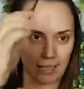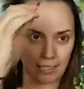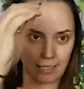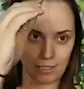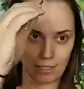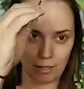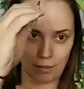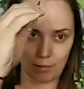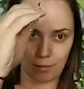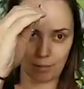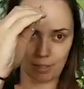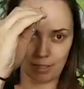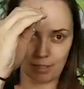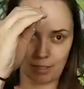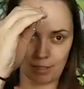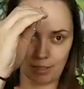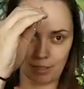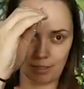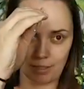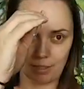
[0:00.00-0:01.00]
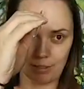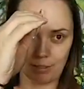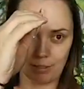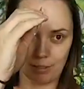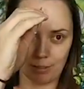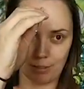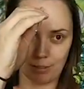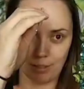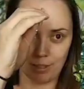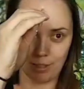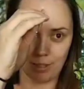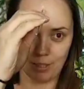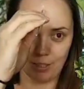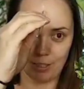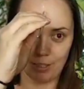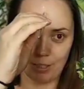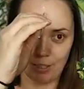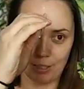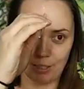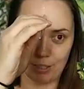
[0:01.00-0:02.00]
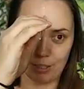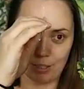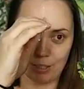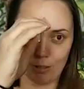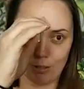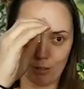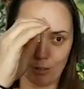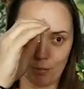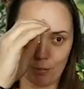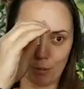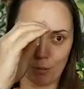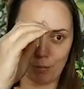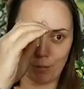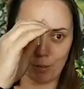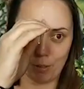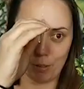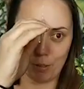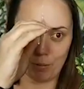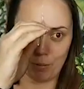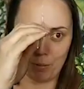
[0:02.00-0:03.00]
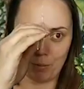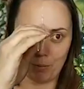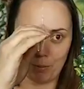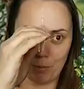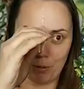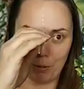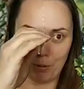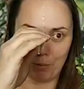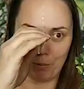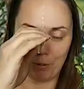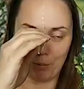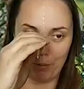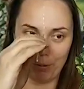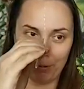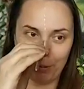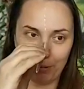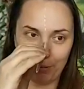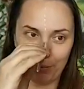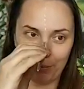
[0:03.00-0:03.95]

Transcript: So we're going to just do a boopy doo boop boop doop boop boop.